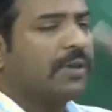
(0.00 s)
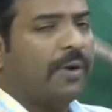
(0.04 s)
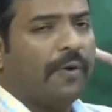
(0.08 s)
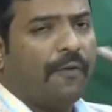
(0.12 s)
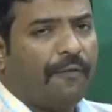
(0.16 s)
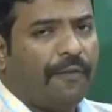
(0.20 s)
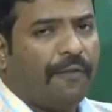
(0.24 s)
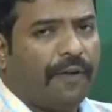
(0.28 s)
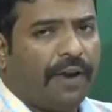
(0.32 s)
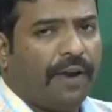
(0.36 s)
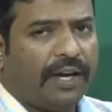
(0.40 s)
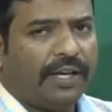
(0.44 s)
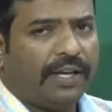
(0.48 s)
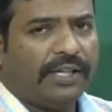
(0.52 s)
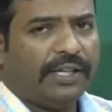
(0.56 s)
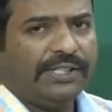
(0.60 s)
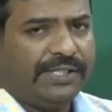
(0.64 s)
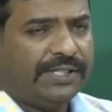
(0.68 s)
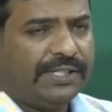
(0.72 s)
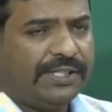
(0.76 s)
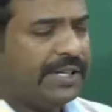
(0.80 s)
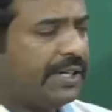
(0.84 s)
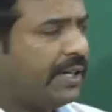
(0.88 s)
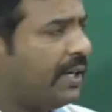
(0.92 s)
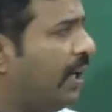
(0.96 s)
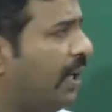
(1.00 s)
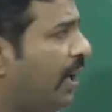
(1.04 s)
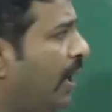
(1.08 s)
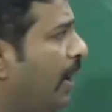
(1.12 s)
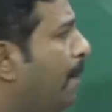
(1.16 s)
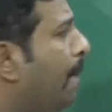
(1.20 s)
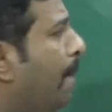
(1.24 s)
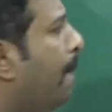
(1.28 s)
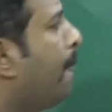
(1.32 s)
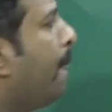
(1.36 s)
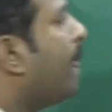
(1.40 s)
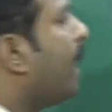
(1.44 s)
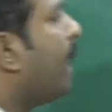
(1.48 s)
so where
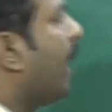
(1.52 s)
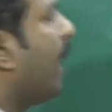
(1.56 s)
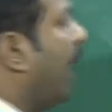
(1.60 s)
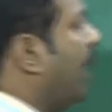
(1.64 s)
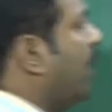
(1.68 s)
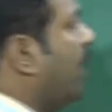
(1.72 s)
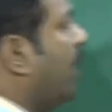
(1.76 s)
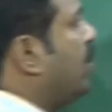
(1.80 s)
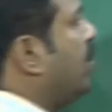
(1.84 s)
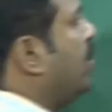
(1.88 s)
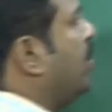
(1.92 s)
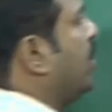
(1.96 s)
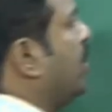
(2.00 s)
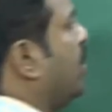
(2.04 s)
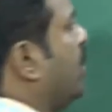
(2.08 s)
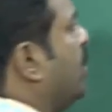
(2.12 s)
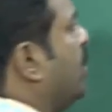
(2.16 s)
strictly n